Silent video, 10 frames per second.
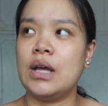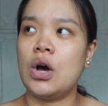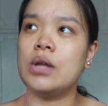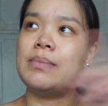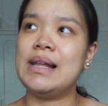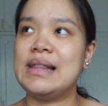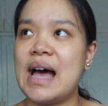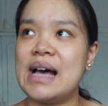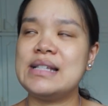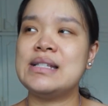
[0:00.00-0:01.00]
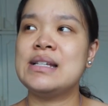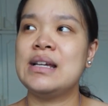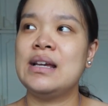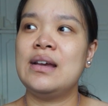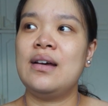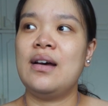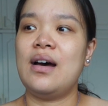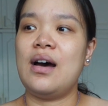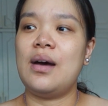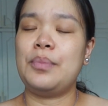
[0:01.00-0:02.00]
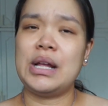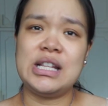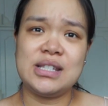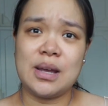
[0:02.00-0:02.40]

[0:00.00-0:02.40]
on my last pregnancy